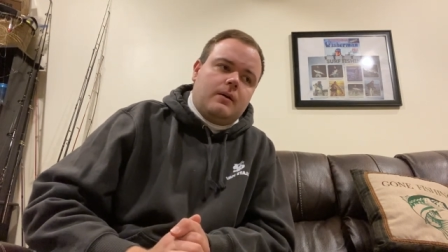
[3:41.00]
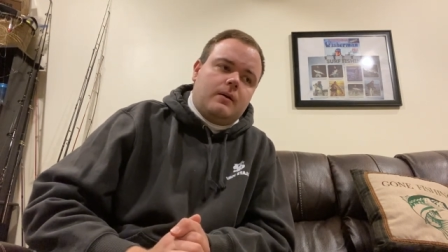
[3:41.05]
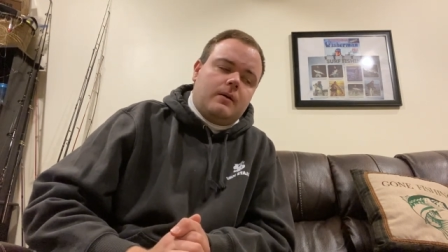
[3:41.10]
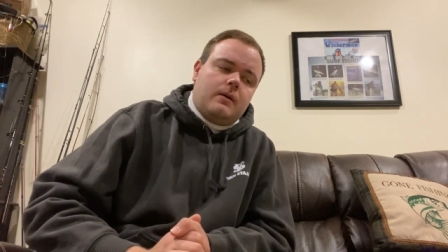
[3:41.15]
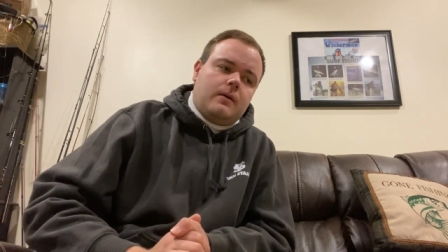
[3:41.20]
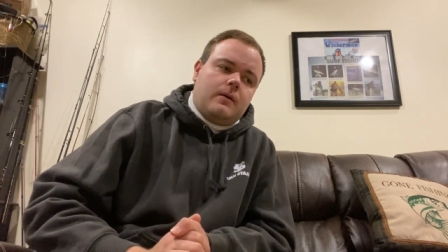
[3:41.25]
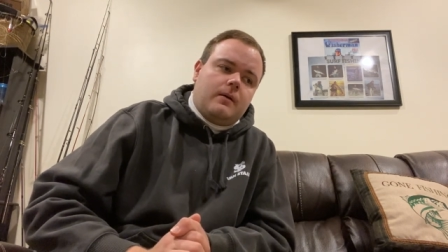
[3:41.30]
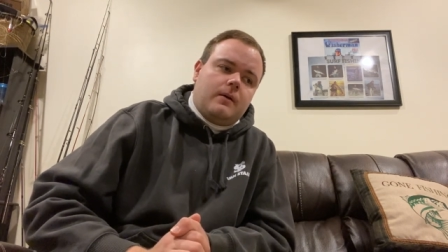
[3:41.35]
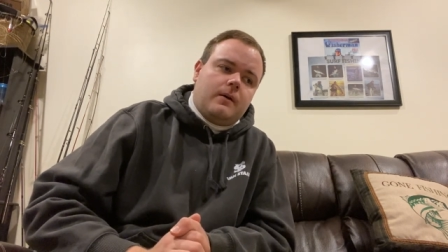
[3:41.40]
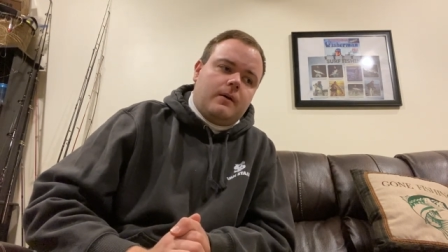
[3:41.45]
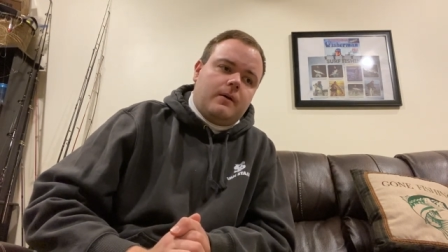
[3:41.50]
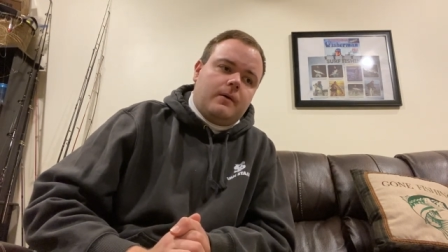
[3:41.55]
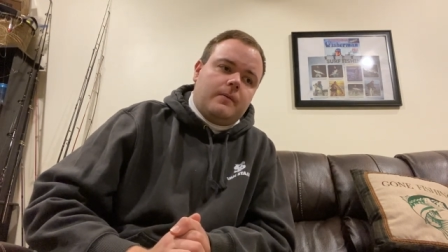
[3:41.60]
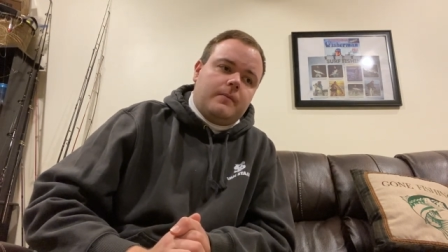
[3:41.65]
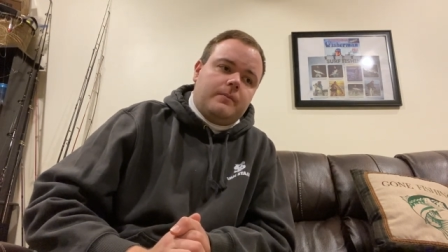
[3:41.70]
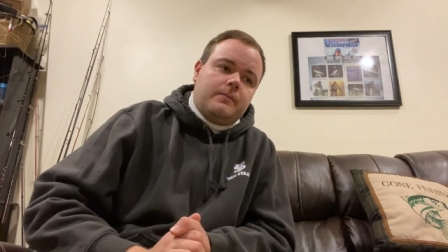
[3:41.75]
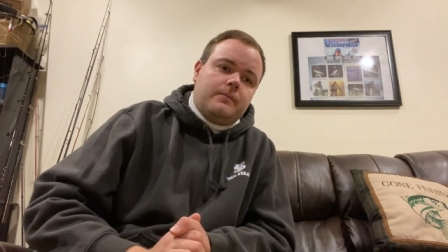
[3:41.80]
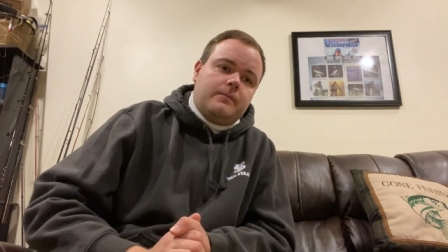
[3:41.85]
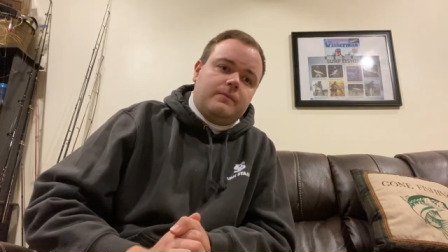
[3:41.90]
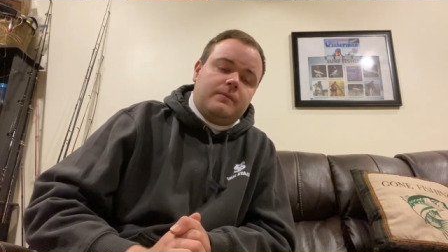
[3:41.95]

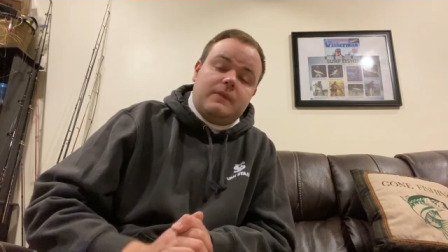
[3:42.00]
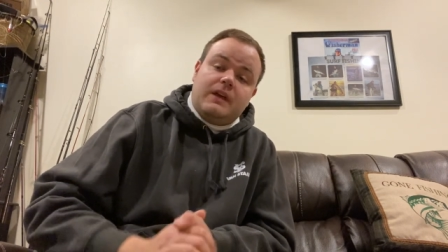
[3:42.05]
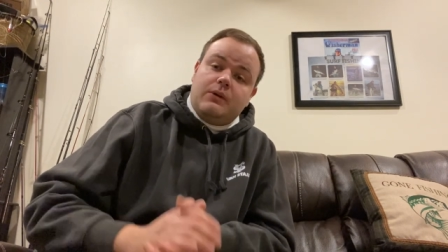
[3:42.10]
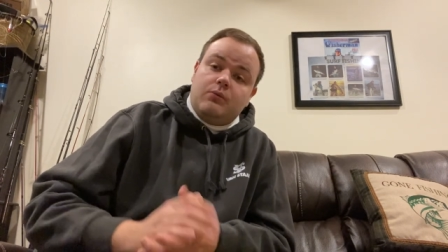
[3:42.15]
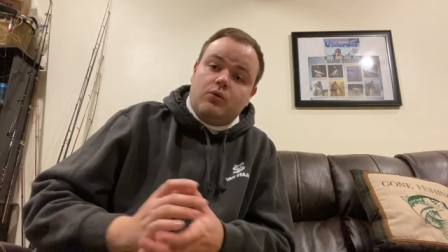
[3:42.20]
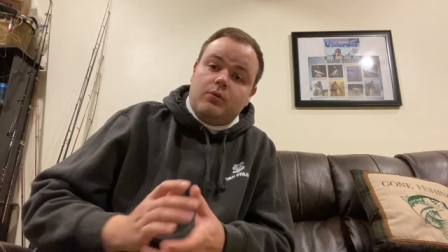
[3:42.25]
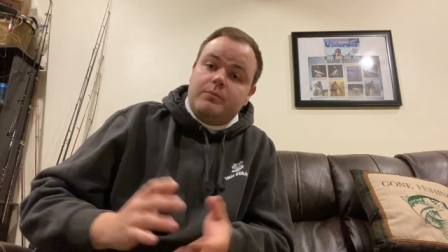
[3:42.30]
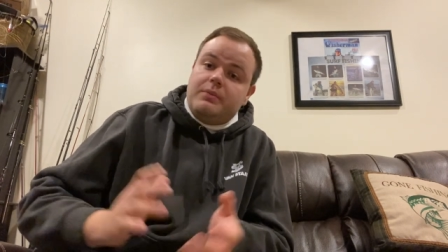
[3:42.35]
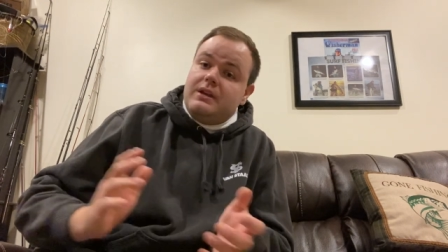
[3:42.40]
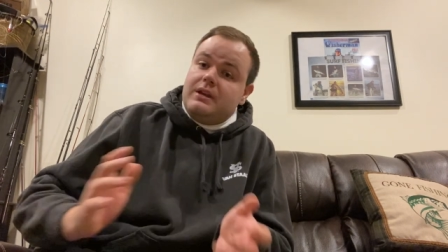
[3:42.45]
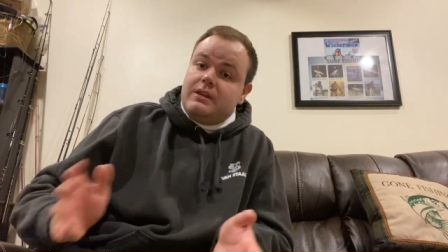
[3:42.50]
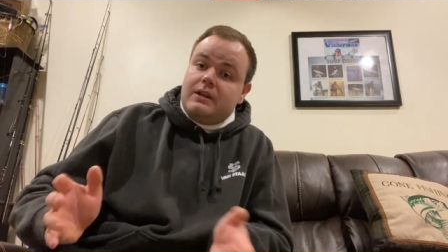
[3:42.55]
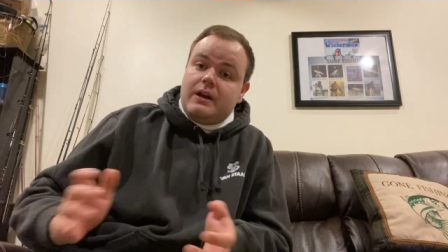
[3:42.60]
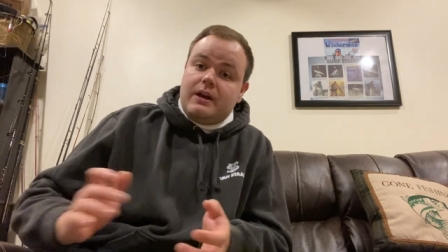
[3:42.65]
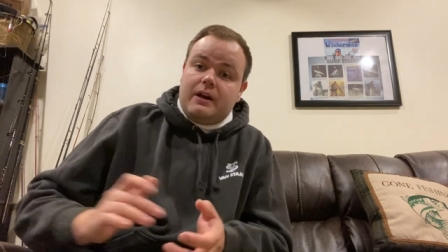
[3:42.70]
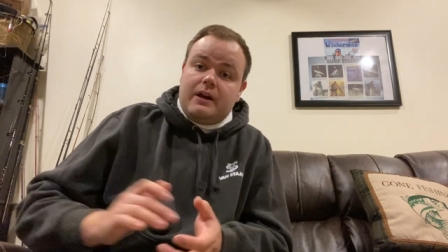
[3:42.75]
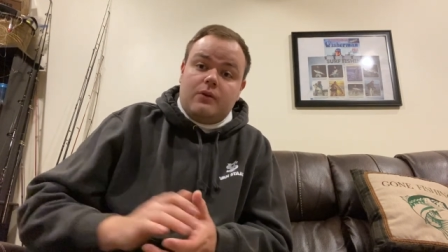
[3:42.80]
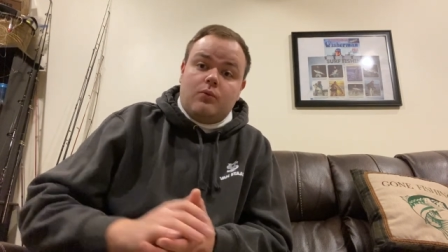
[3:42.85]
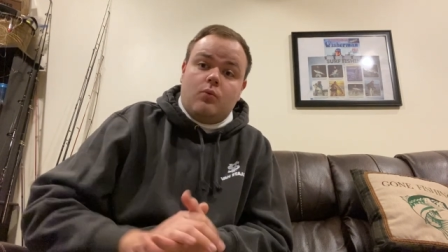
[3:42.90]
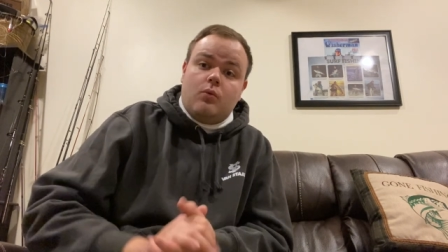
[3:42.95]
Um, they will be
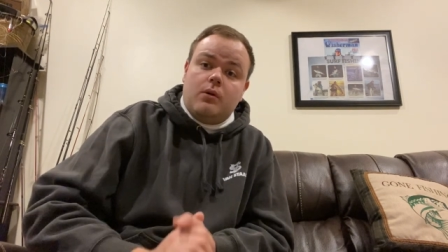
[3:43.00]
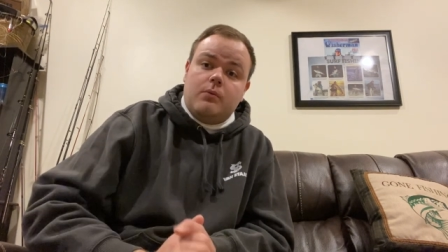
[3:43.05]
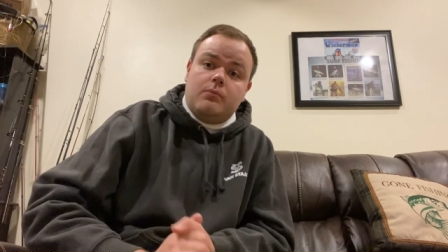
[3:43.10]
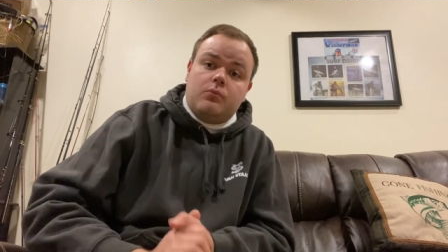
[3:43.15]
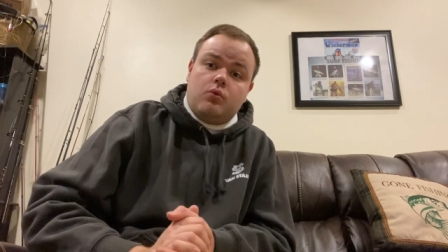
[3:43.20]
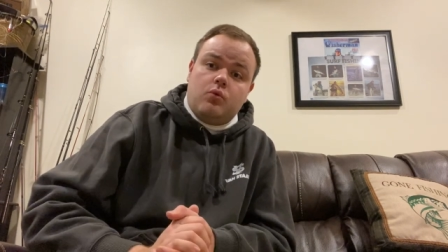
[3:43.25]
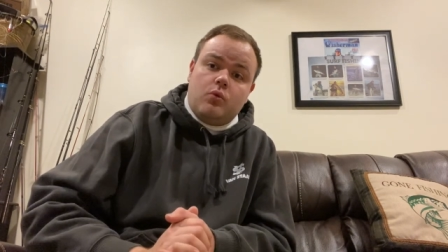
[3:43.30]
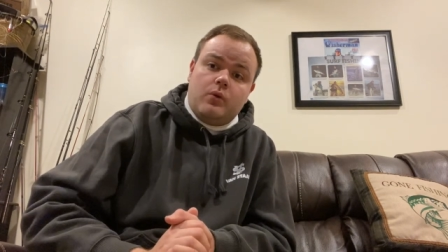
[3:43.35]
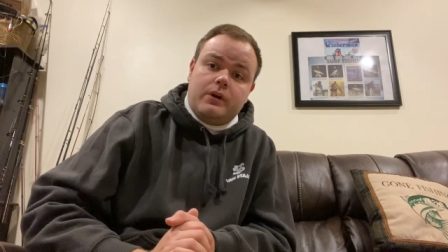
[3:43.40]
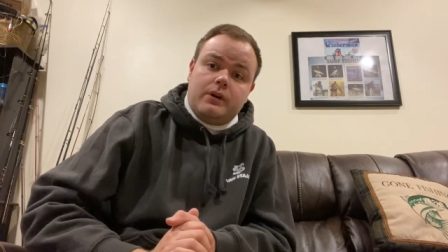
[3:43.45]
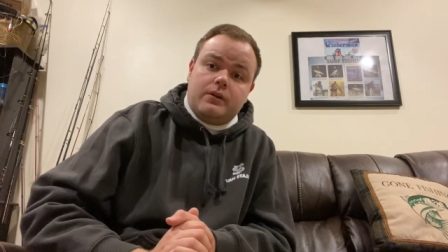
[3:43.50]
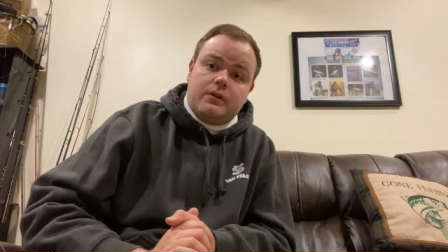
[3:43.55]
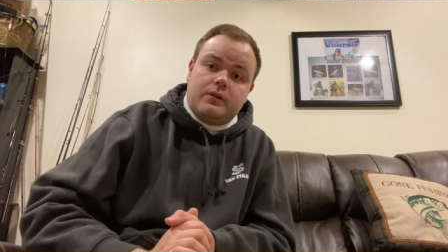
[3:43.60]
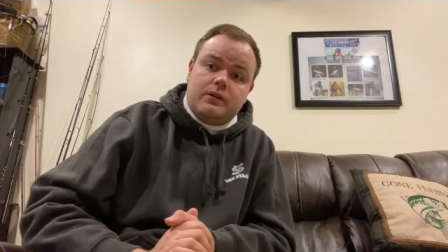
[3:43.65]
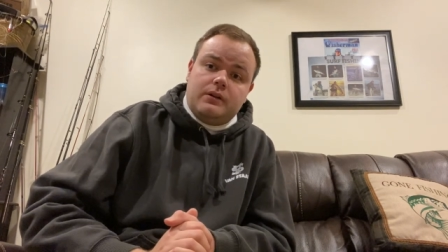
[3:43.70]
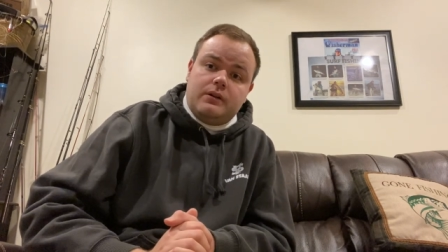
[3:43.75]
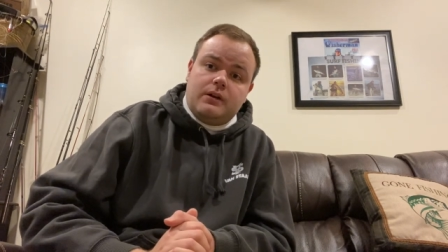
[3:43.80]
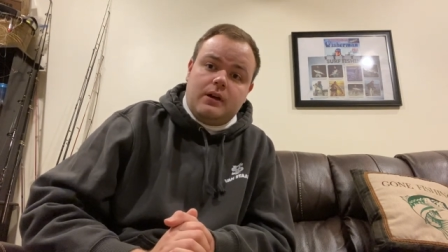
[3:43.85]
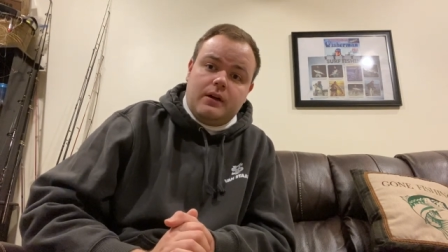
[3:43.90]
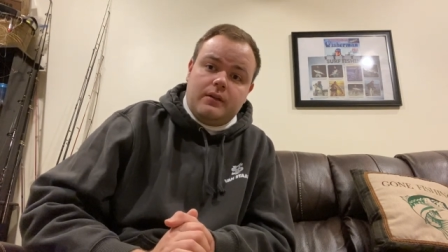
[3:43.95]
there at one point or
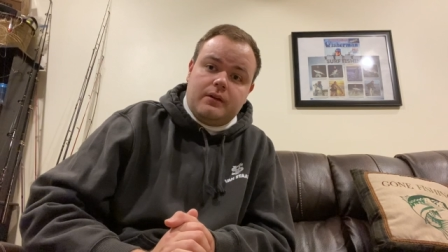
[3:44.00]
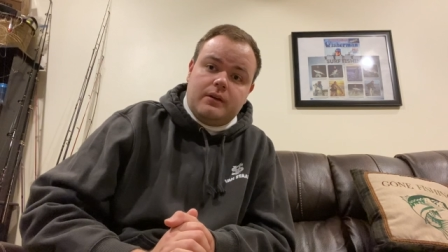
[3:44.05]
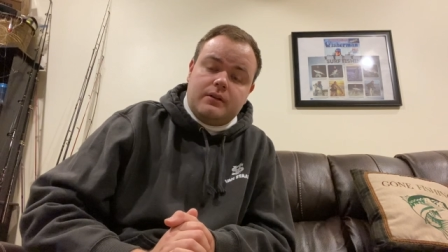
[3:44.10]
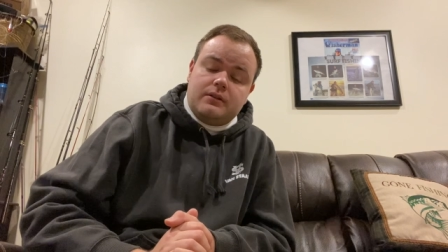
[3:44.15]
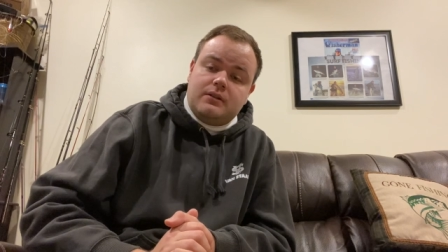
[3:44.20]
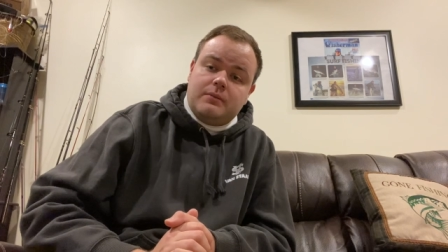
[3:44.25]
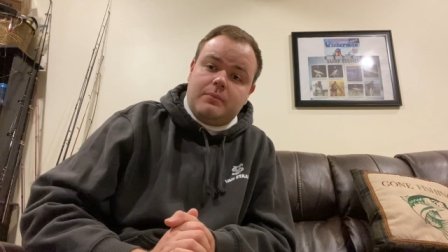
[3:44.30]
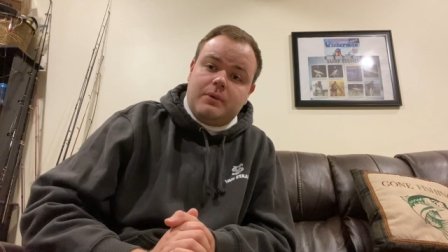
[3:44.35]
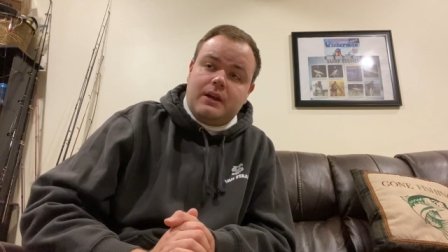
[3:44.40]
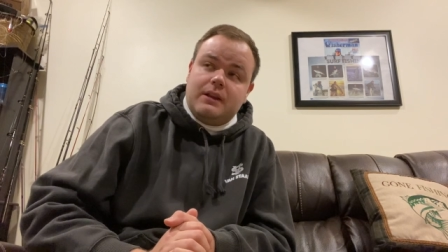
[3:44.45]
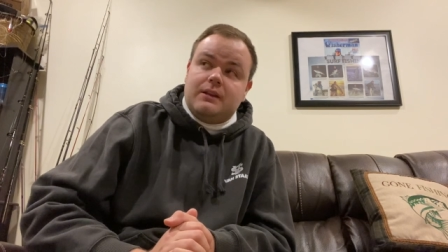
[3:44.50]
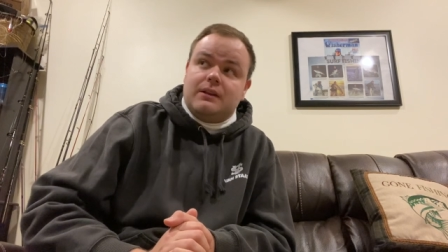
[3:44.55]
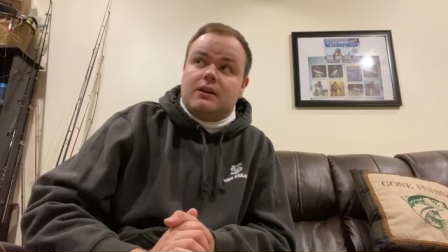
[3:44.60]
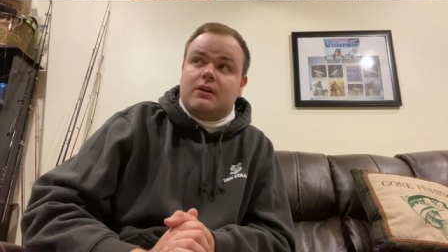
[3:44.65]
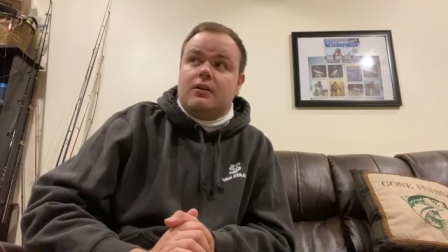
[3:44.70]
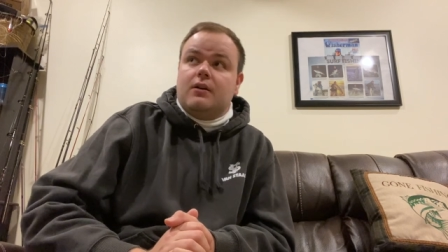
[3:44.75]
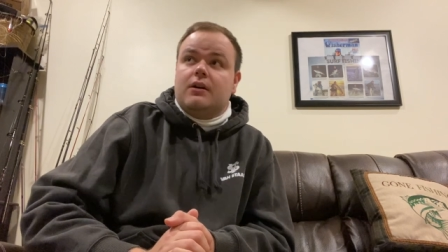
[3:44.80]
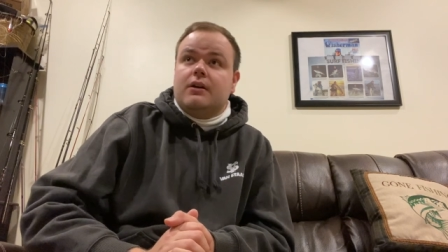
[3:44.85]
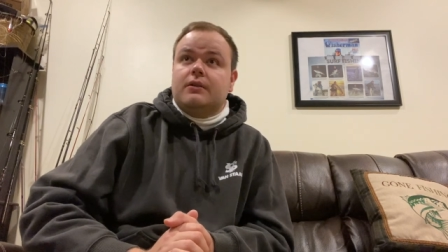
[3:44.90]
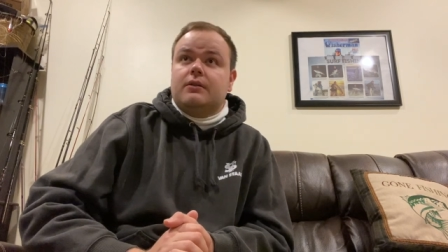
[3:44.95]
another, depending
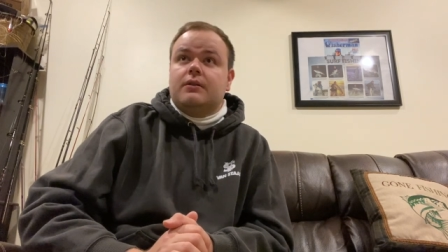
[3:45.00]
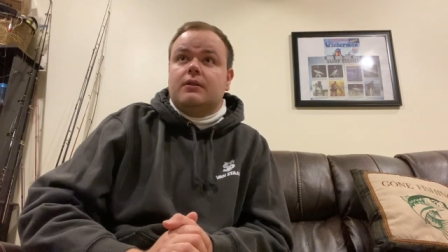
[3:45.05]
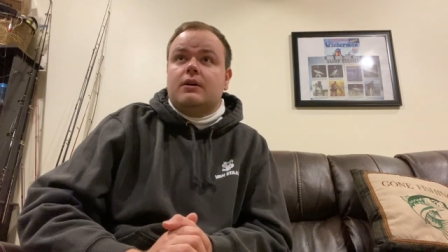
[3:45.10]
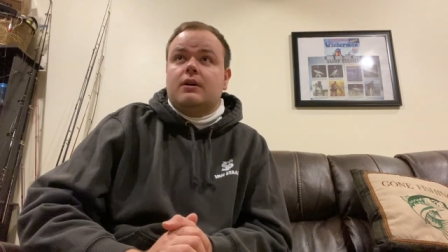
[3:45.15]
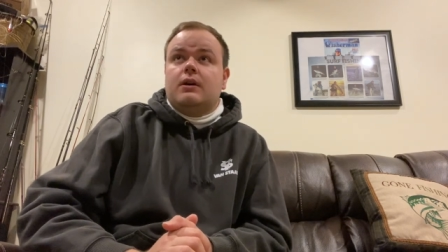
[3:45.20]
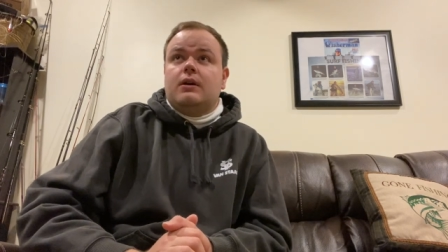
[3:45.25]
on